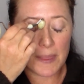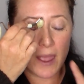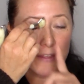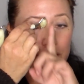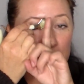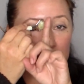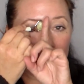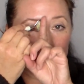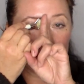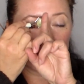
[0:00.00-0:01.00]
on this
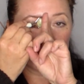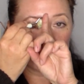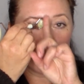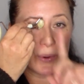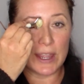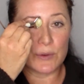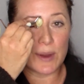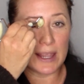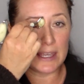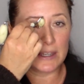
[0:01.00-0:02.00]
acupressure point
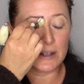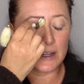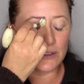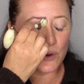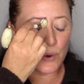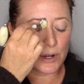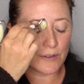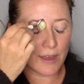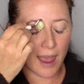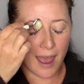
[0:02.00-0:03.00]
right here in the corner
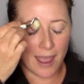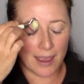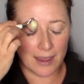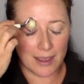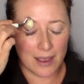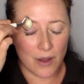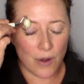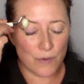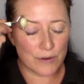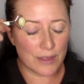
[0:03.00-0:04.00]
of the eye
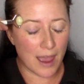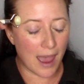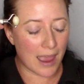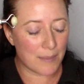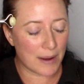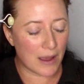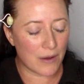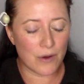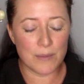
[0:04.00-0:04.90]
over the eyebrow.